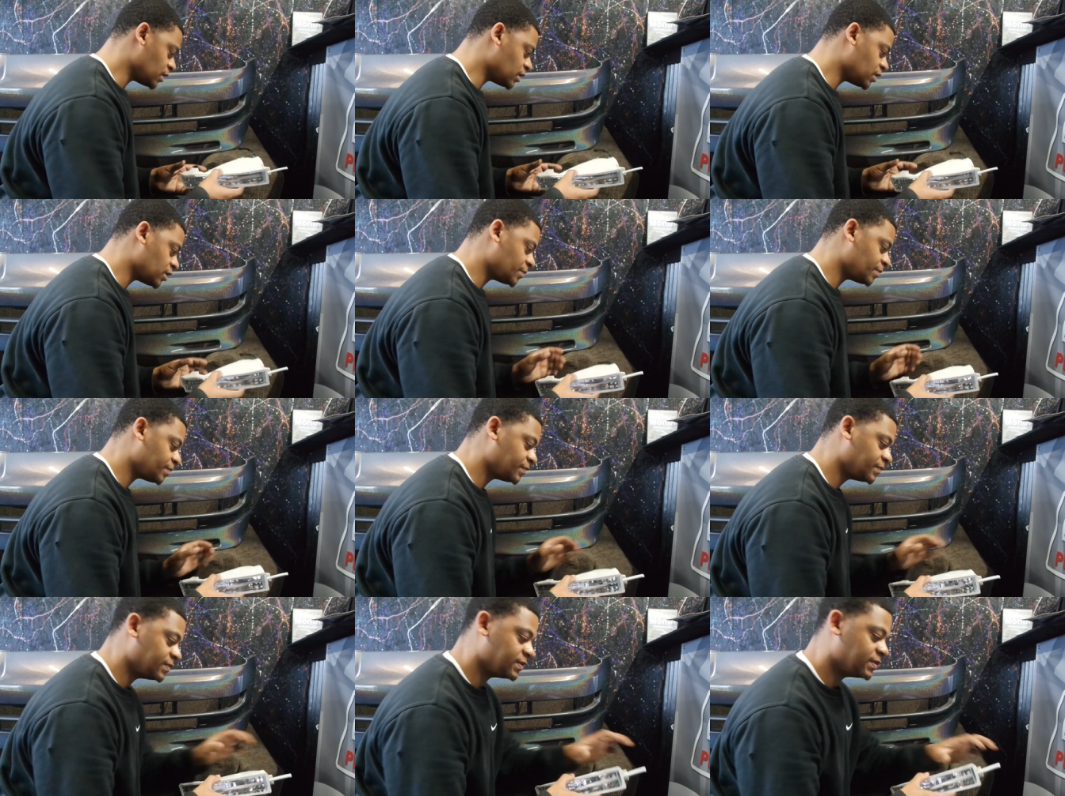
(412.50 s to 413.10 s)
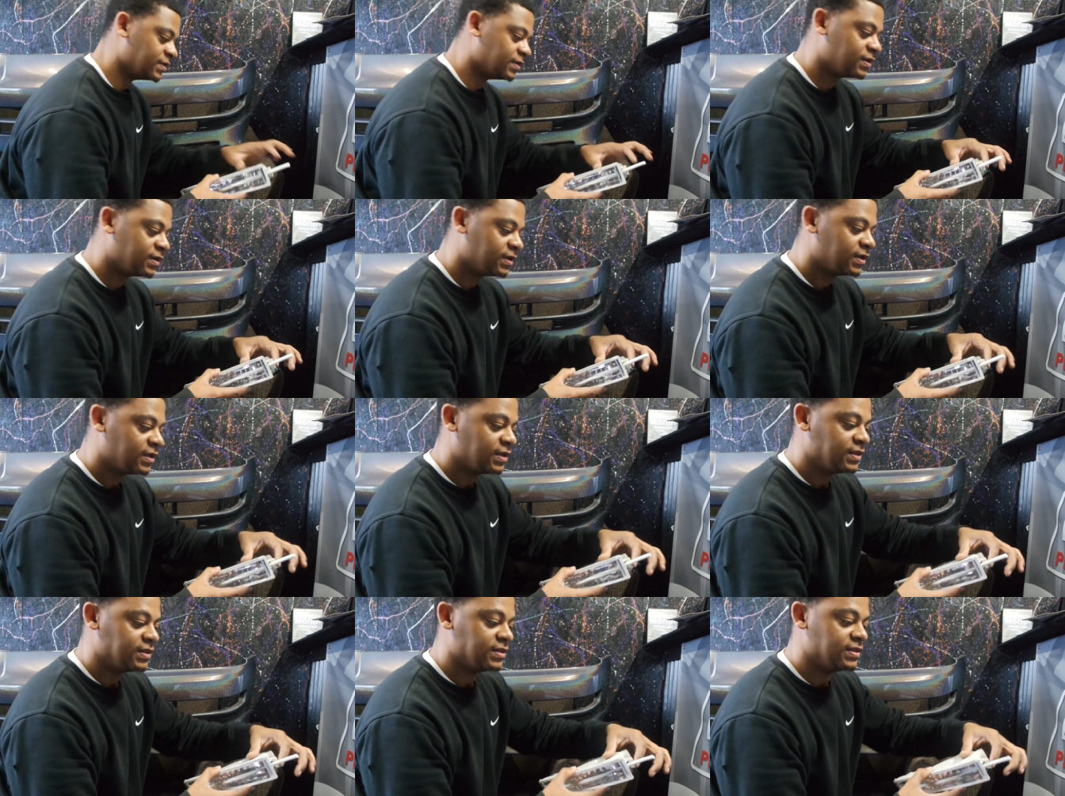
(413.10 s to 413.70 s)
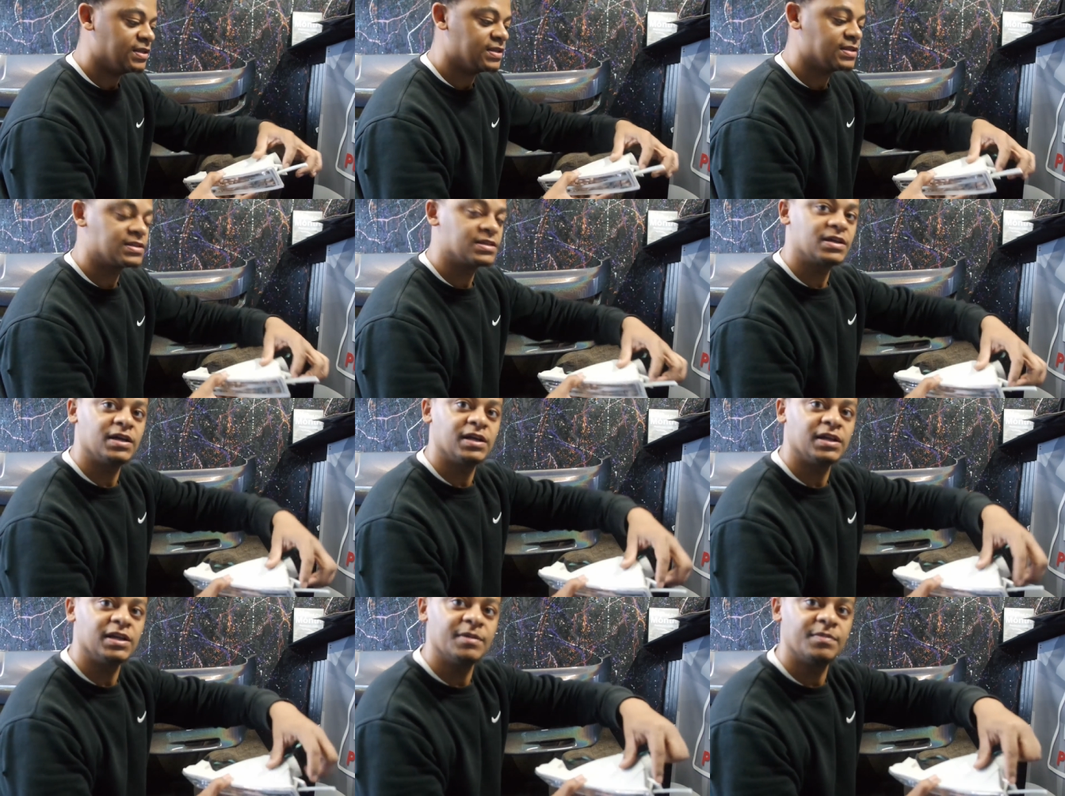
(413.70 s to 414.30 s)
um, this
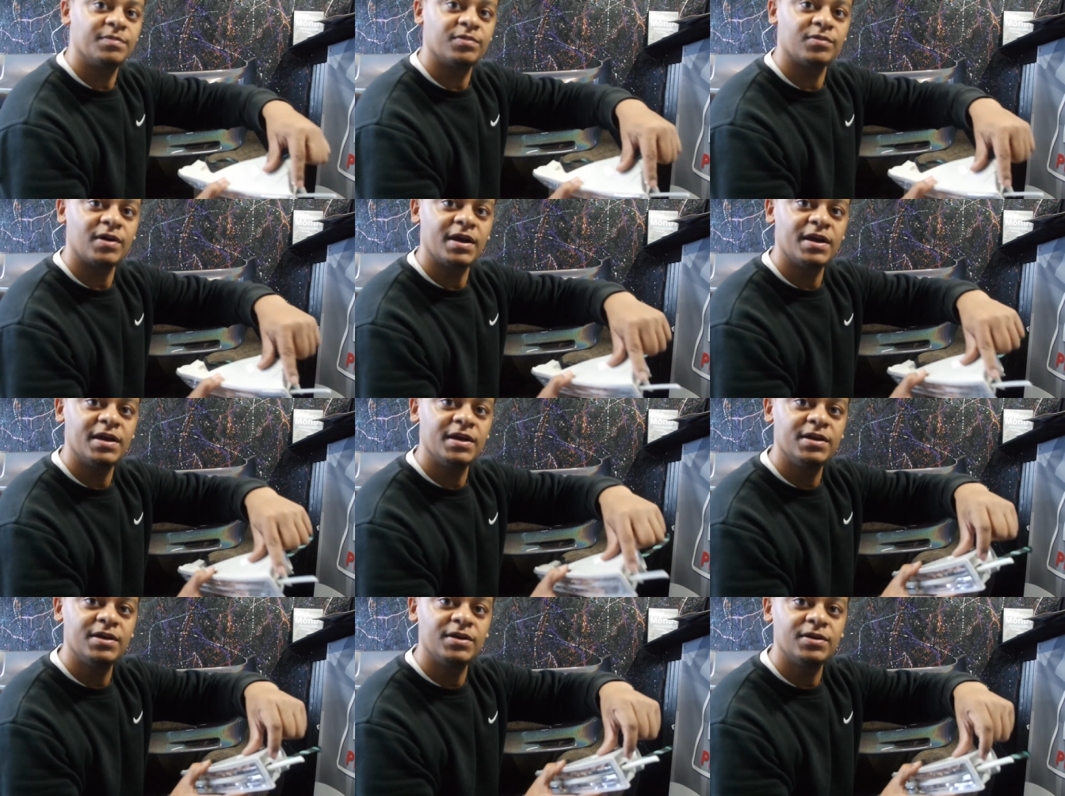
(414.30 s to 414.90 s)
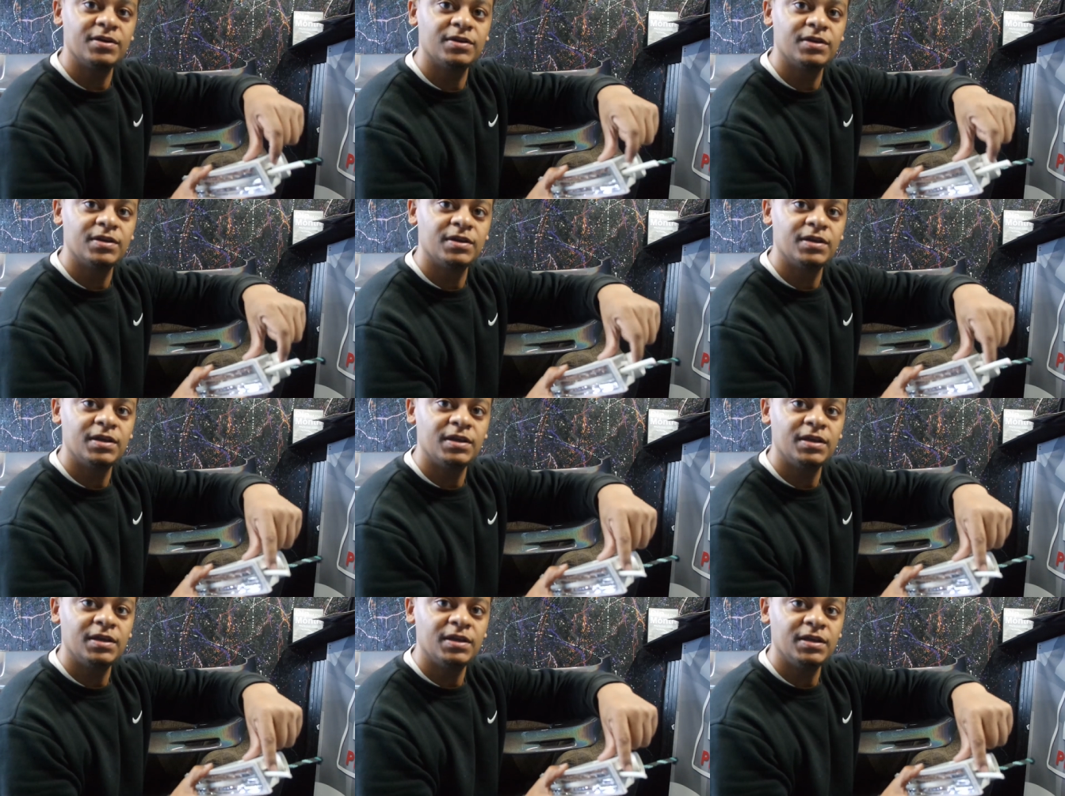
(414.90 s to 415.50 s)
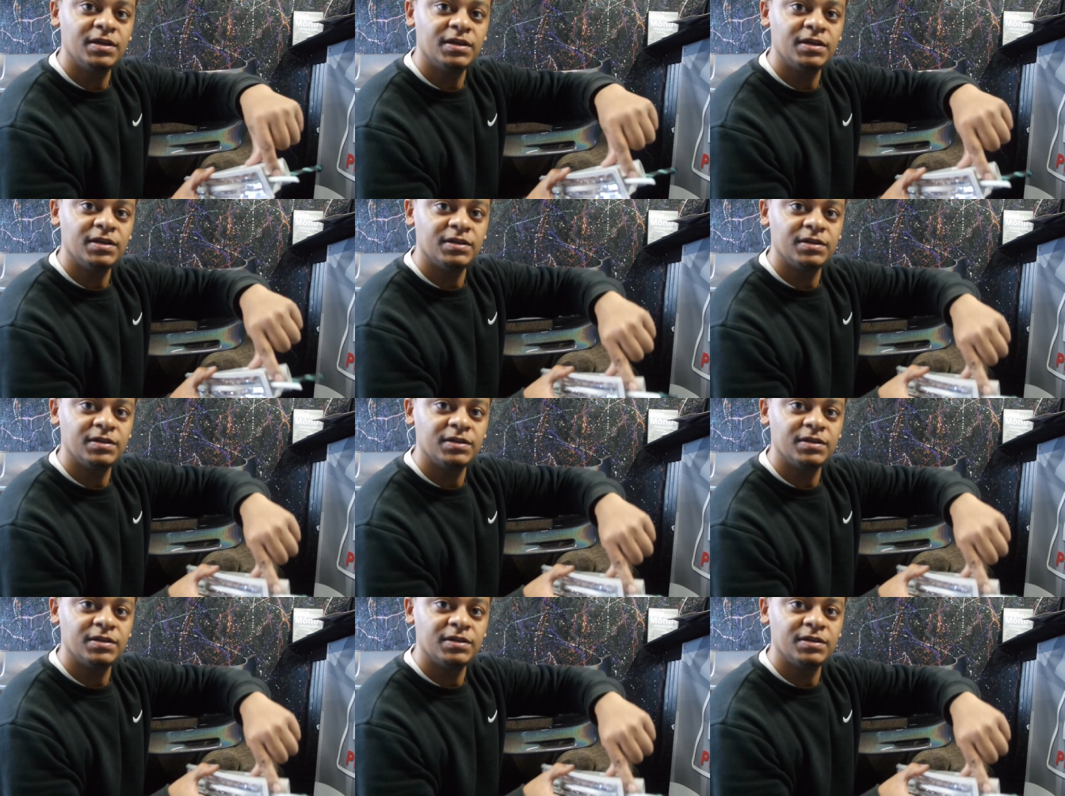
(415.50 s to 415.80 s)
clip right here, I